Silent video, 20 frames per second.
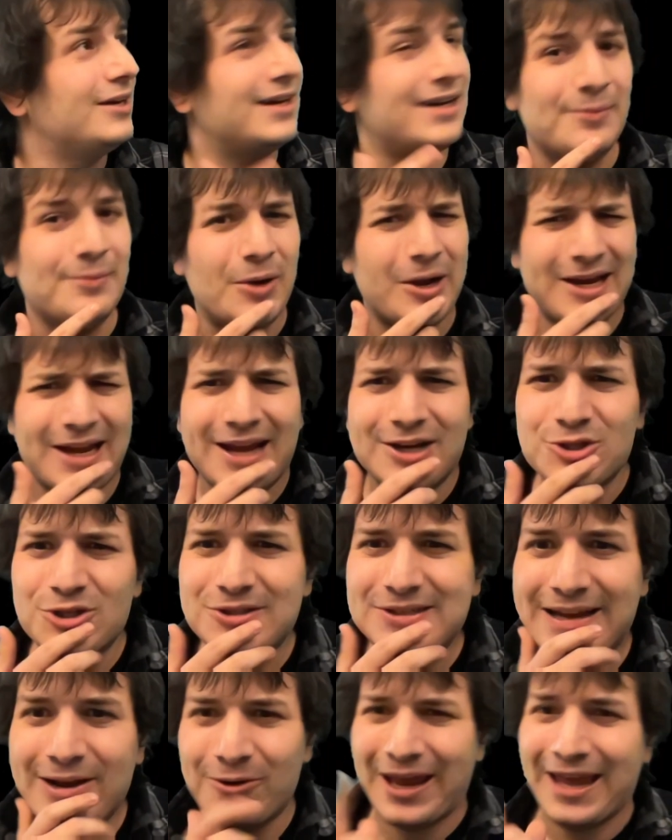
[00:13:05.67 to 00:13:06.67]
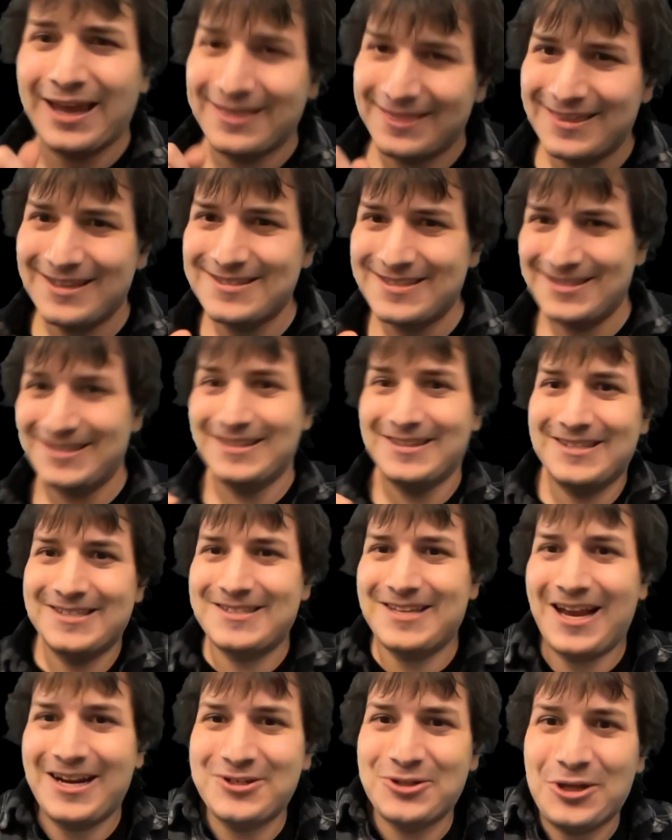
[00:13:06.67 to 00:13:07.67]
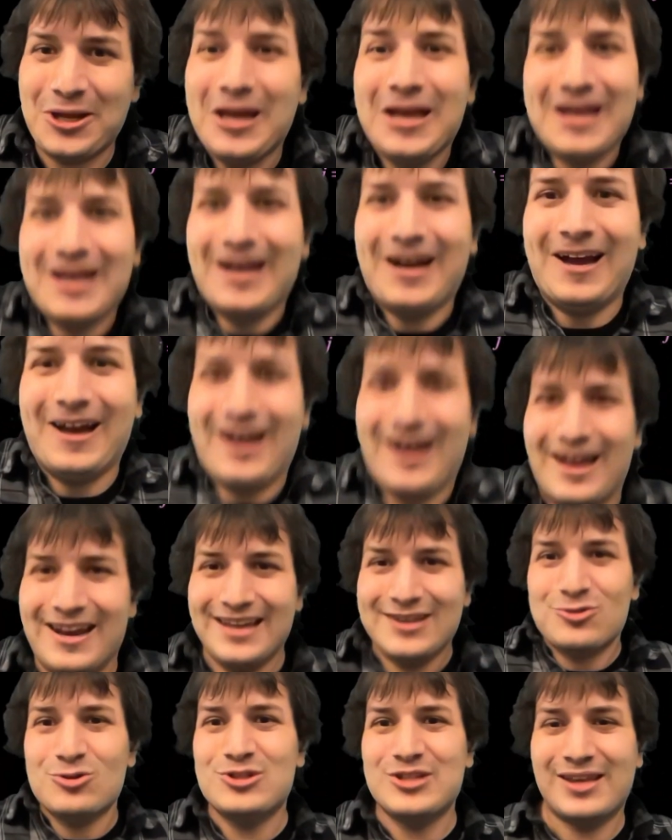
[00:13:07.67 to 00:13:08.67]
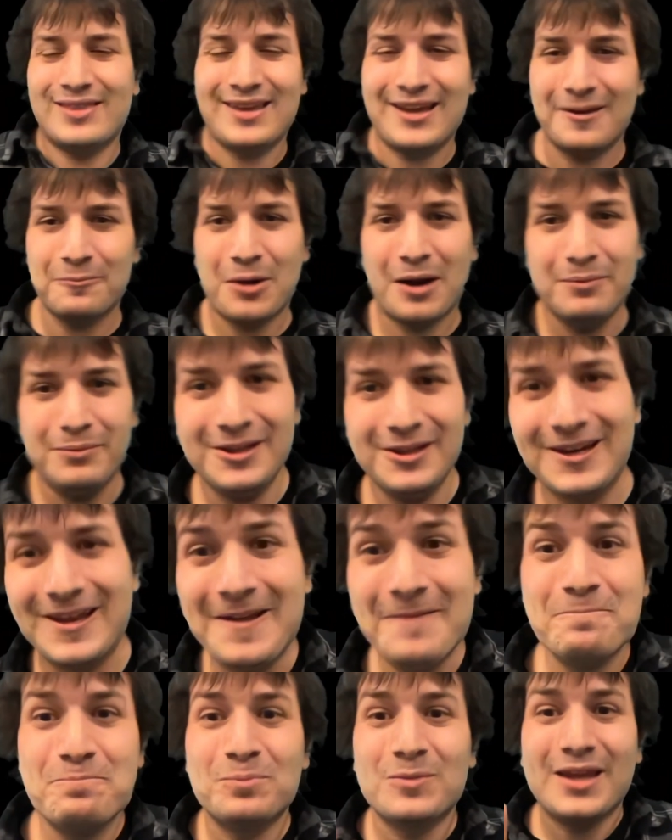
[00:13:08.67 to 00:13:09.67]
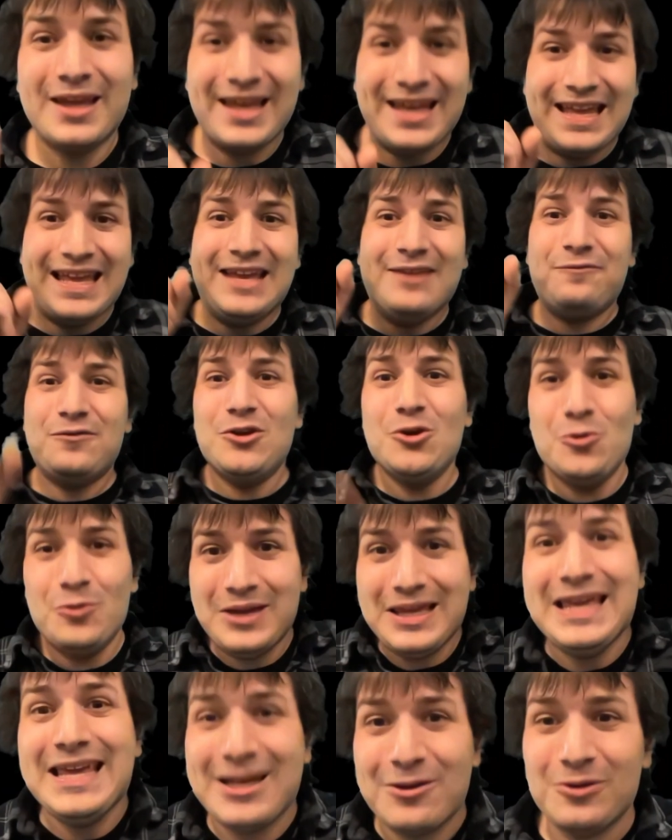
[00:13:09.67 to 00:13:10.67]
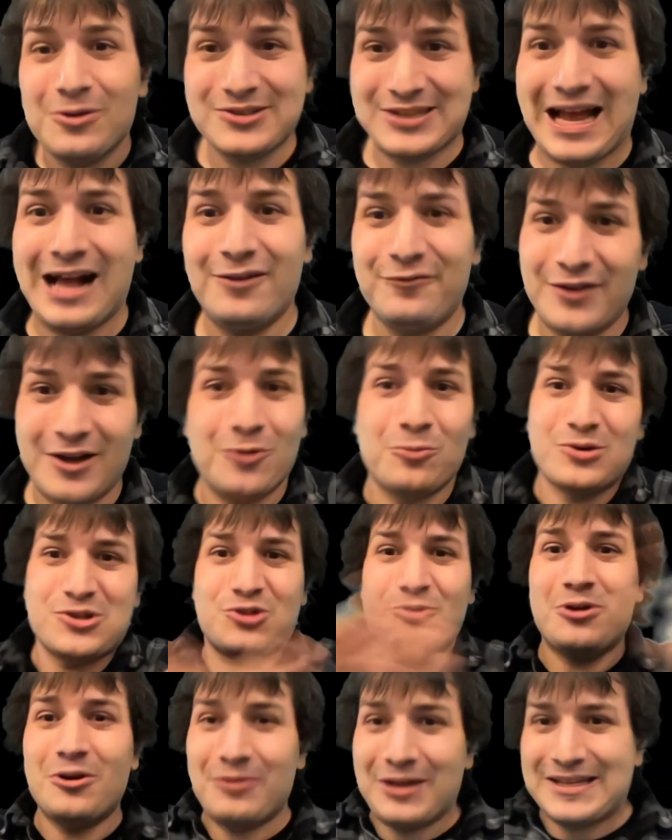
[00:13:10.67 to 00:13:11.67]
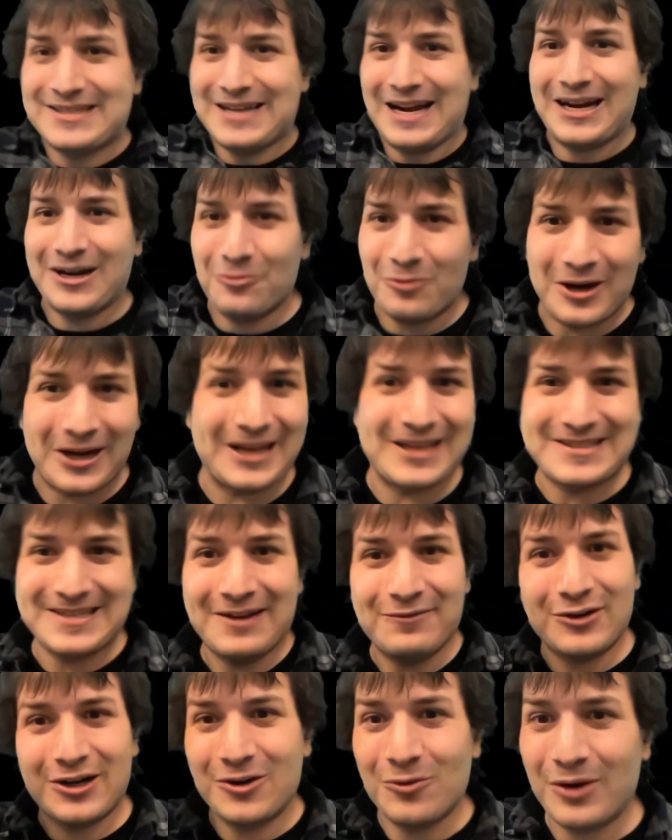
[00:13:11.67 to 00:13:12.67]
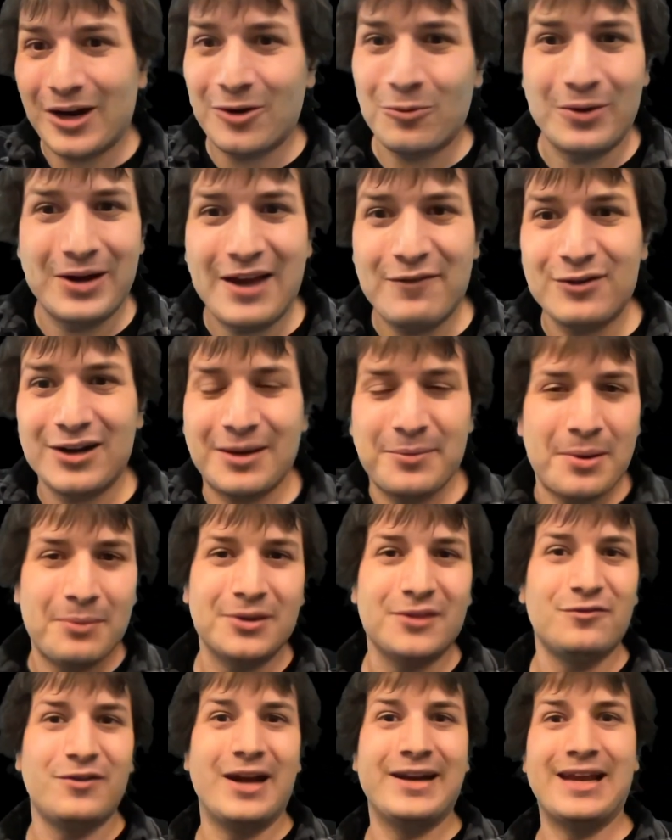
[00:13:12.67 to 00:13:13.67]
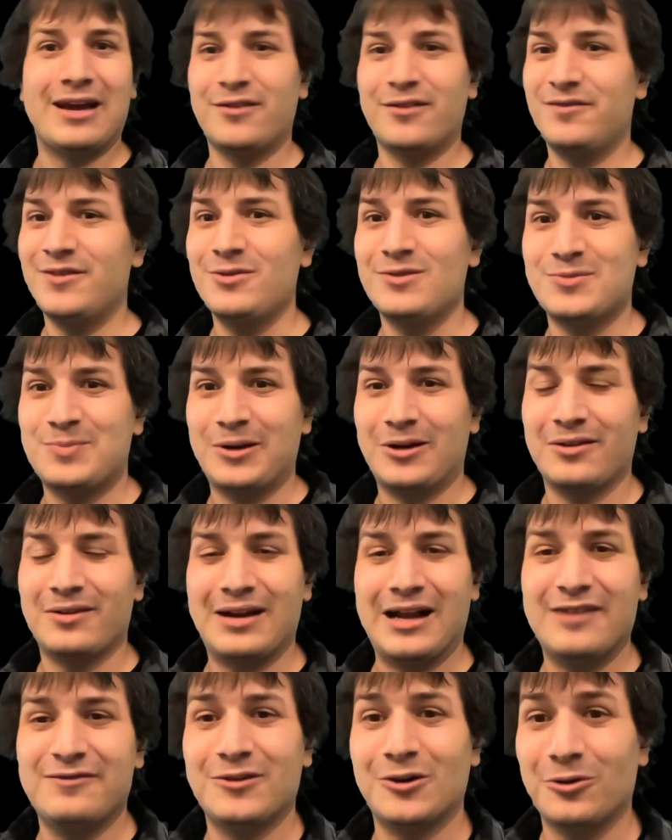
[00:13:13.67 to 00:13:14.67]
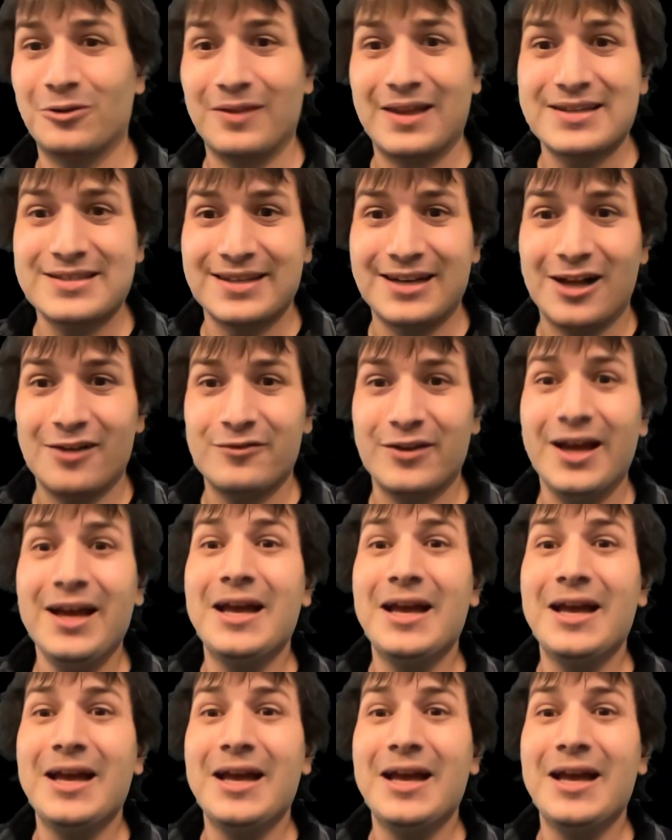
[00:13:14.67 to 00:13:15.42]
This is actually an interesting thing in probability. If u equals alpha, we're screwed. It's not going to work. It's never going to work. We're never going to be able to find out if u is bigger than alpha or less than alpha.